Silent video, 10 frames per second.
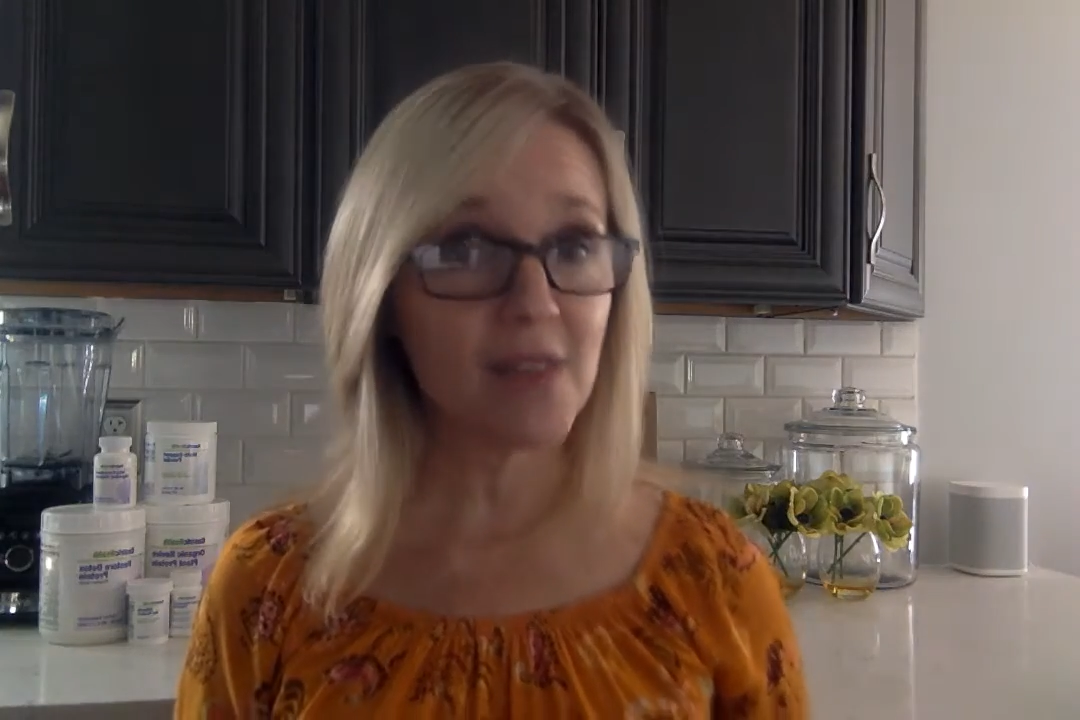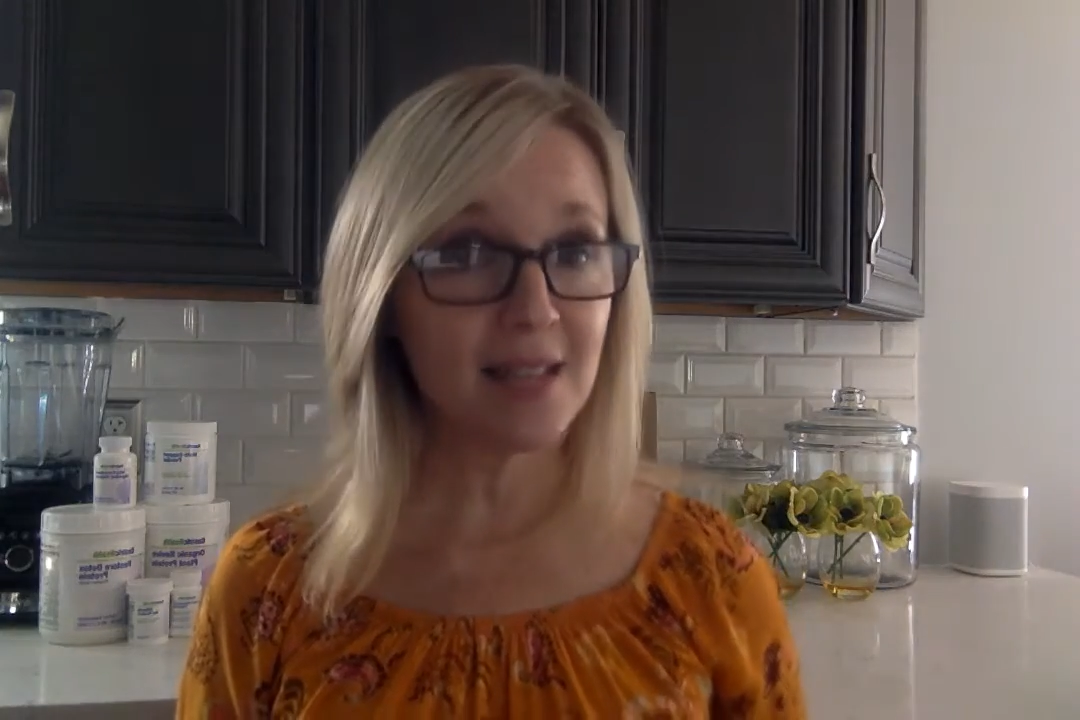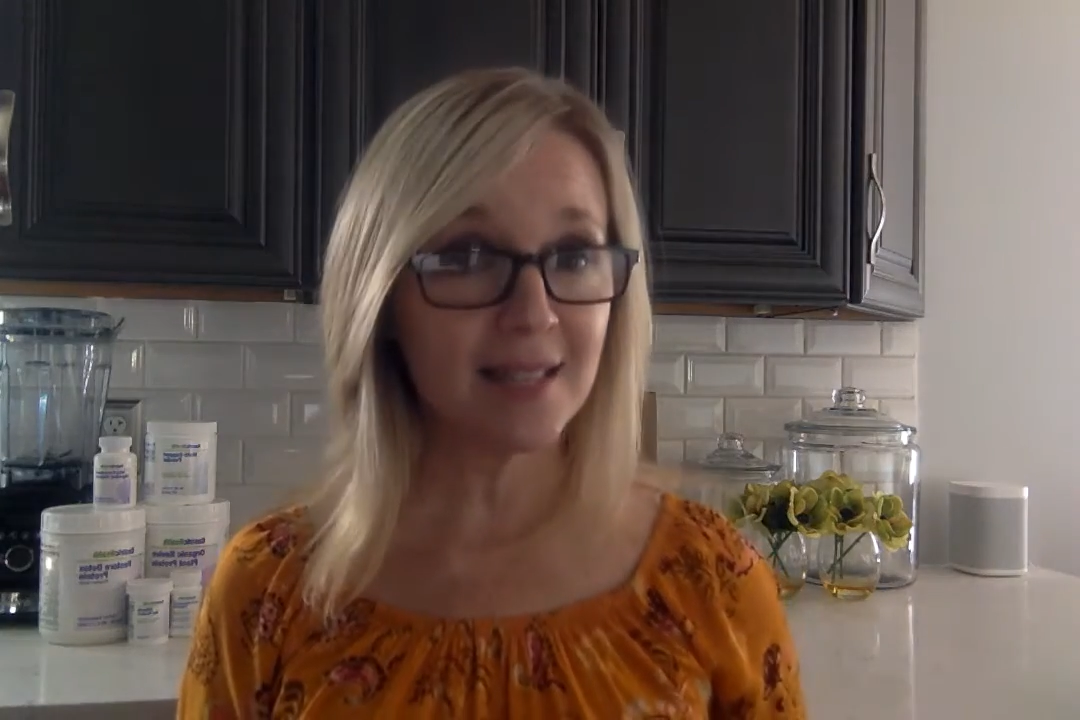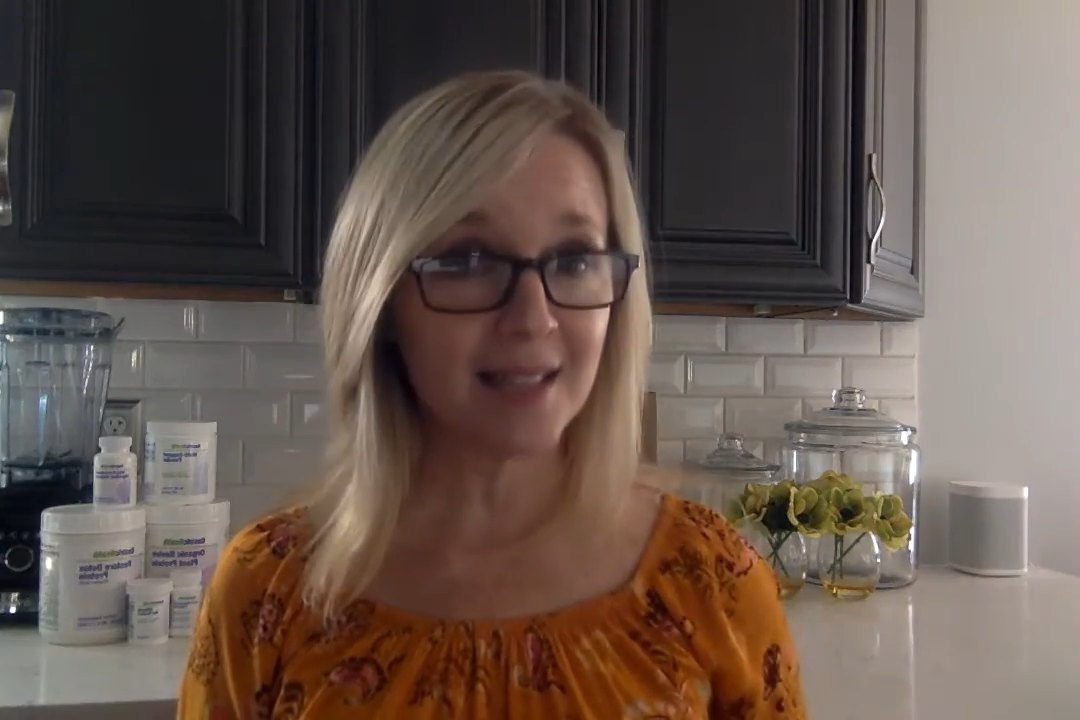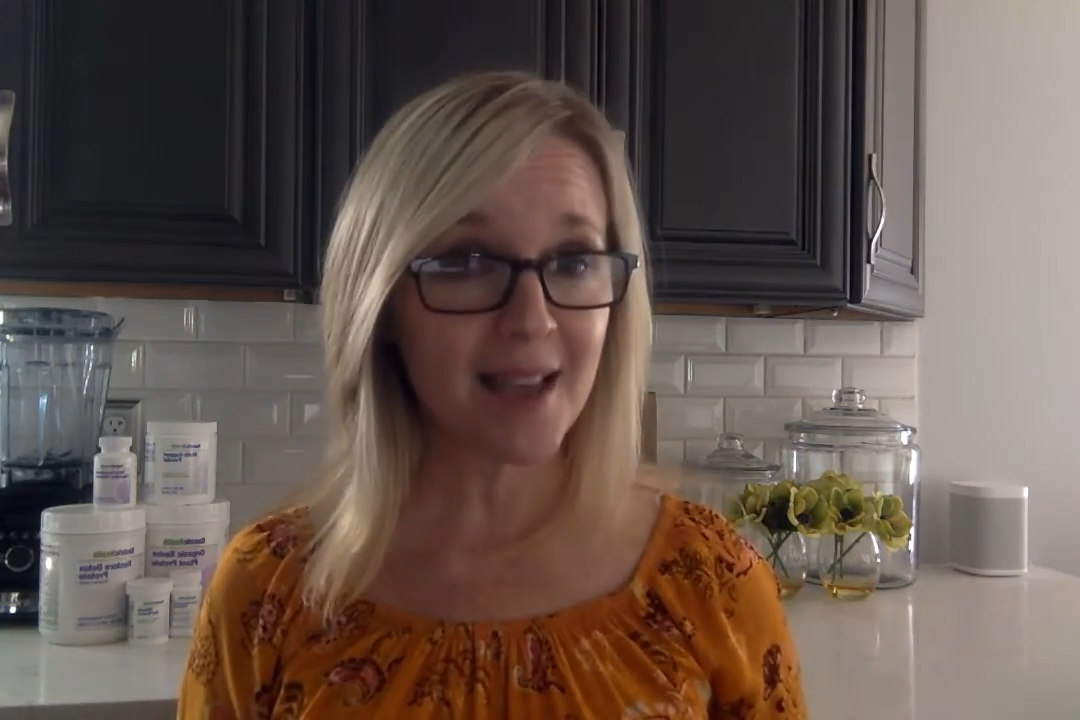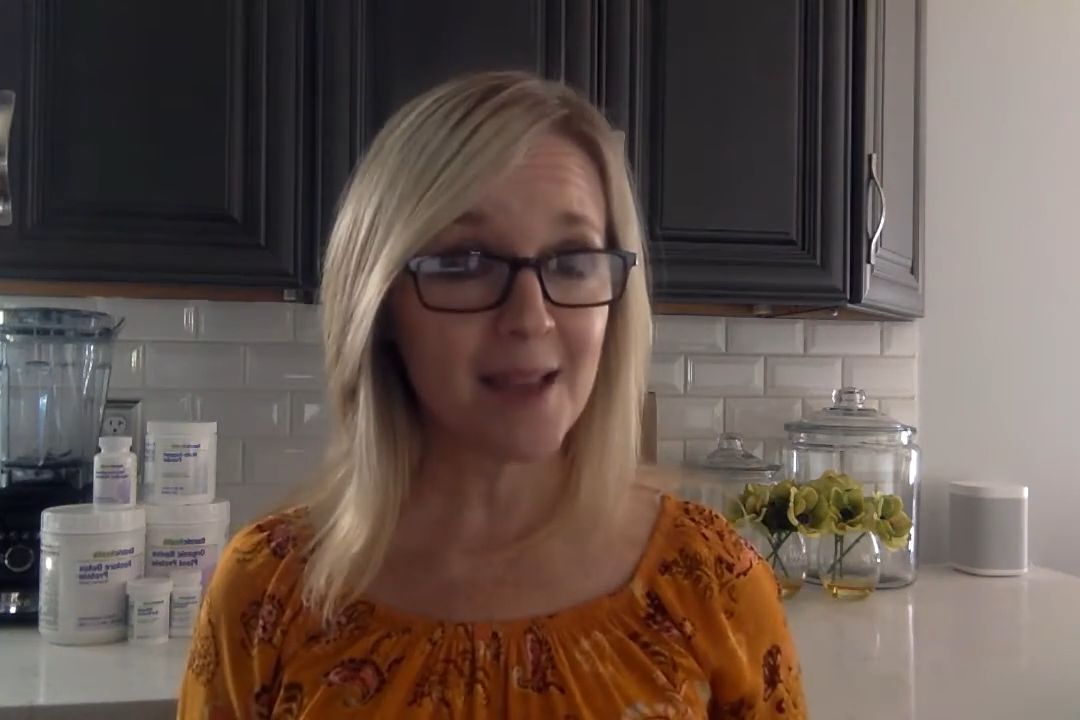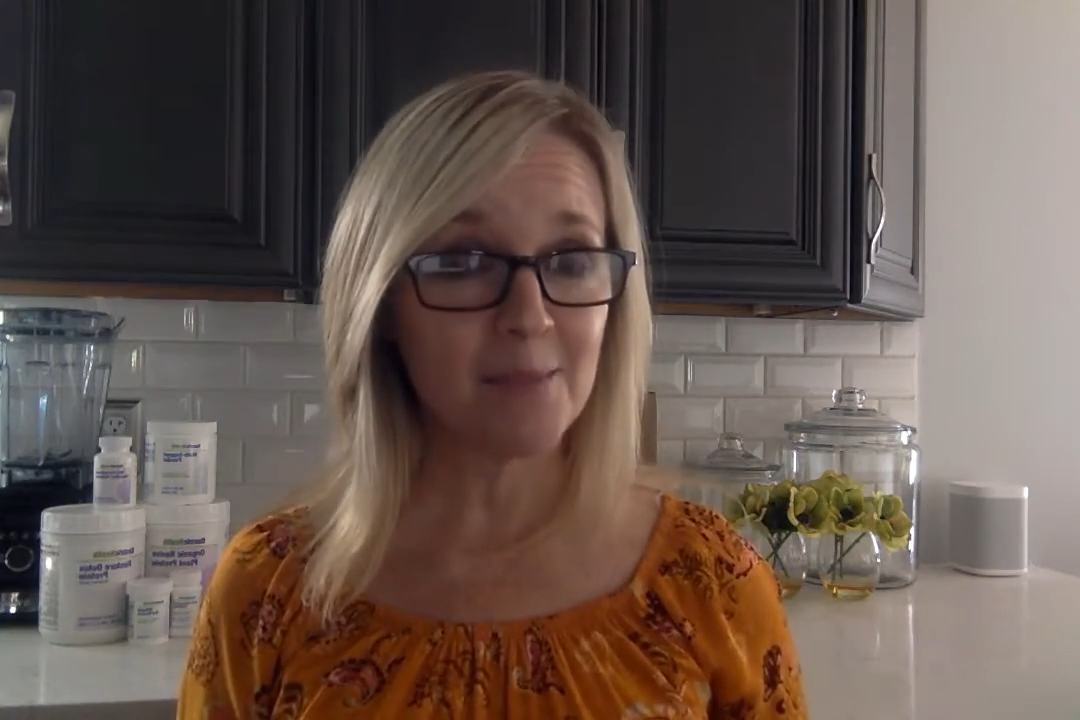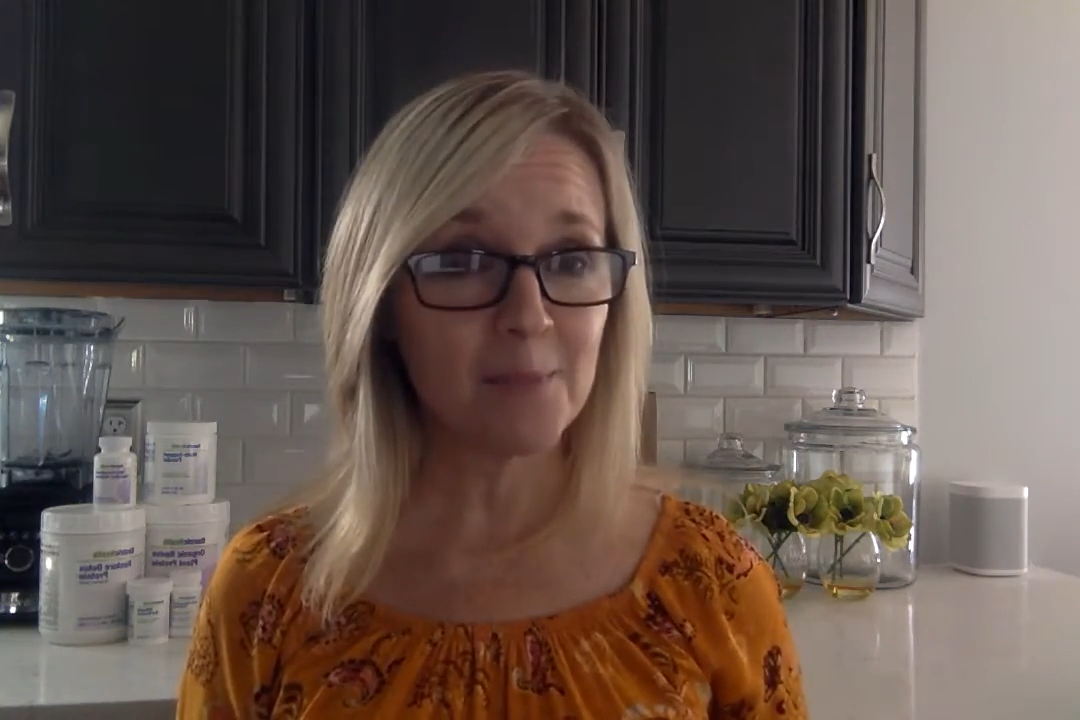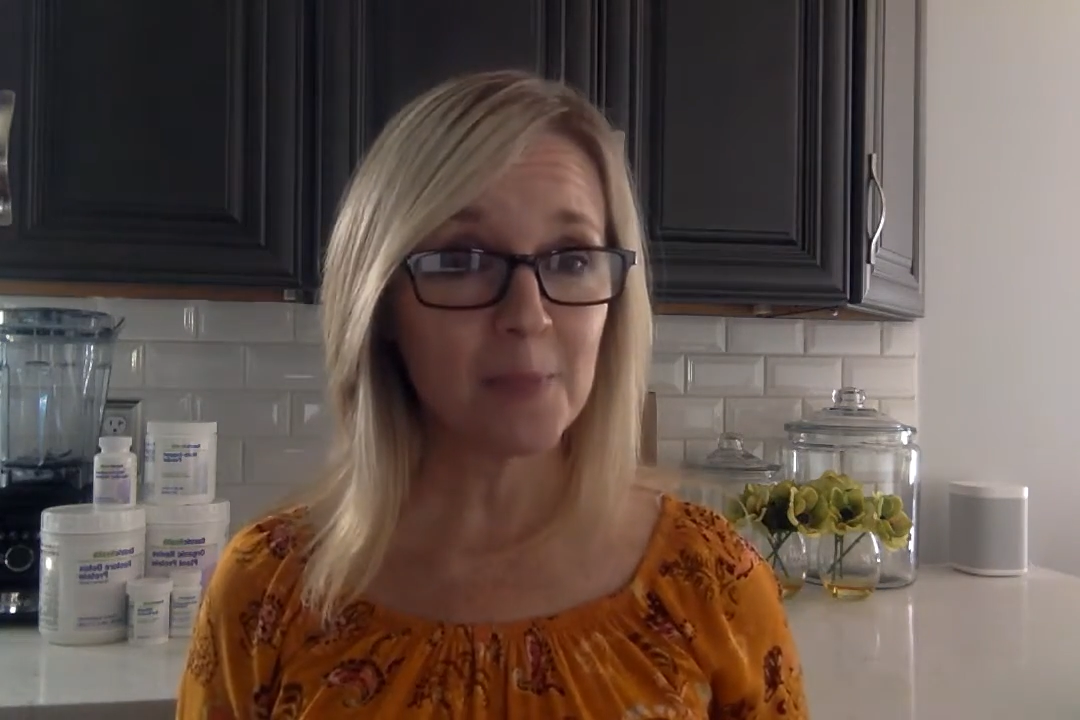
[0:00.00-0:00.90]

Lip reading: Enzyme.